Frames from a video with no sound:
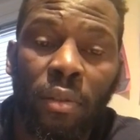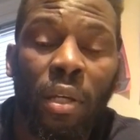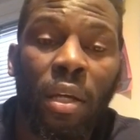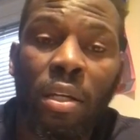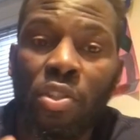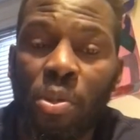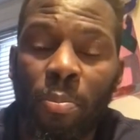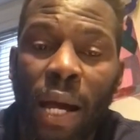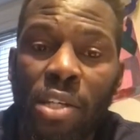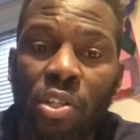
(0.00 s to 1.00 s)

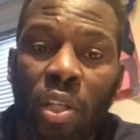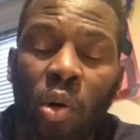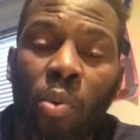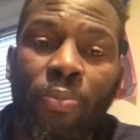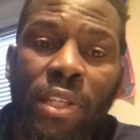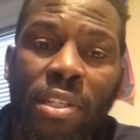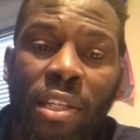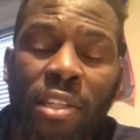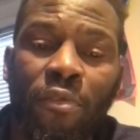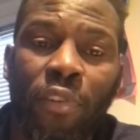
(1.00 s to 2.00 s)
Shabbat shalom. This
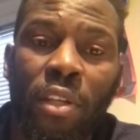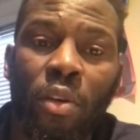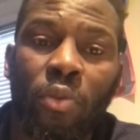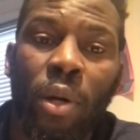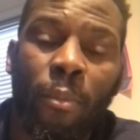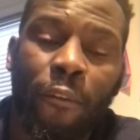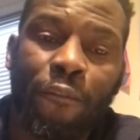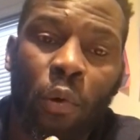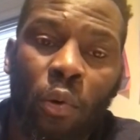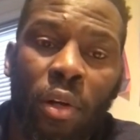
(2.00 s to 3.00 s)
is video number
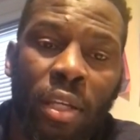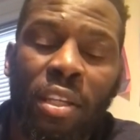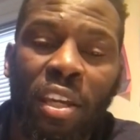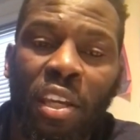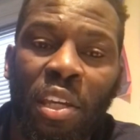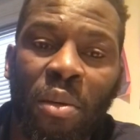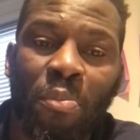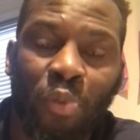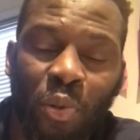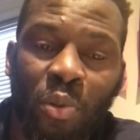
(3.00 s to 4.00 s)
4 in the
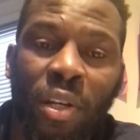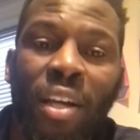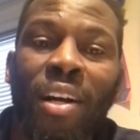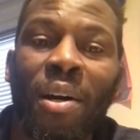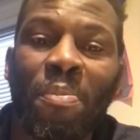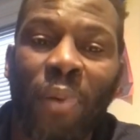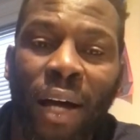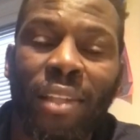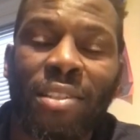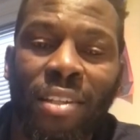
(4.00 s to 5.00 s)
Hebrew
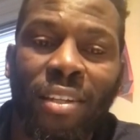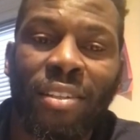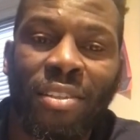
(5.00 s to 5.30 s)
apologetic